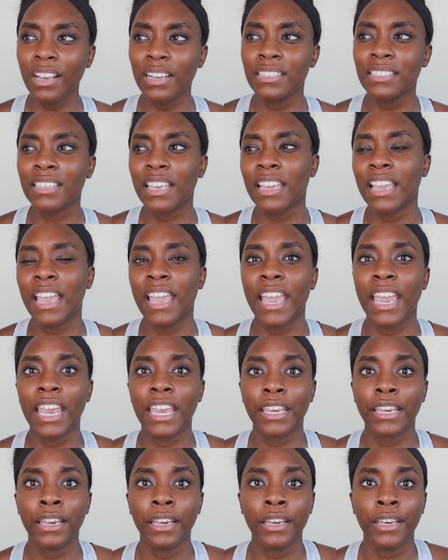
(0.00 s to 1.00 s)
He's like,
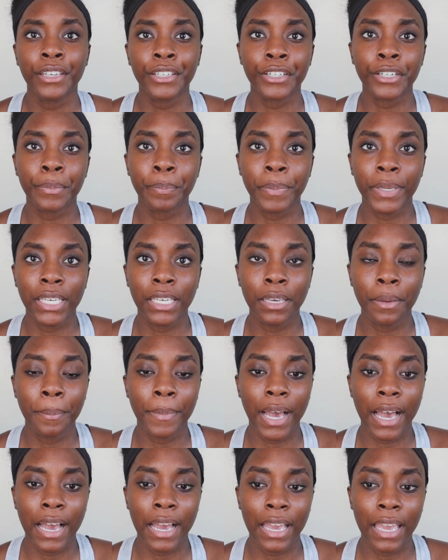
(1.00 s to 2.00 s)
hey, your P
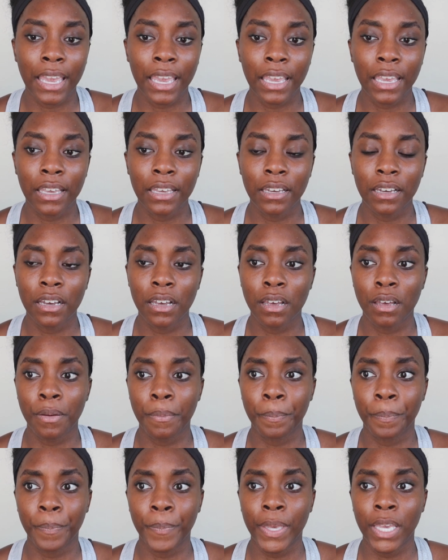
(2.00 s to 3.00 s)
M I
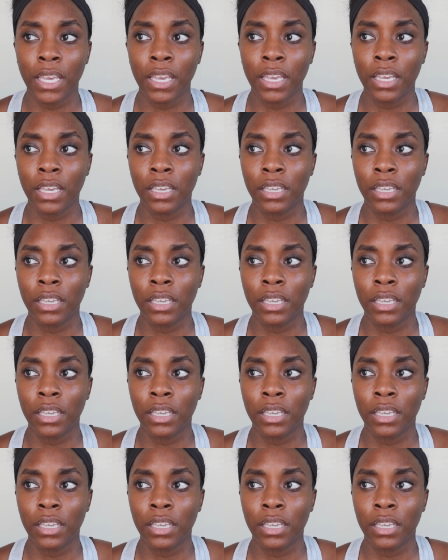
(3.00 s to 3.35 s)
um,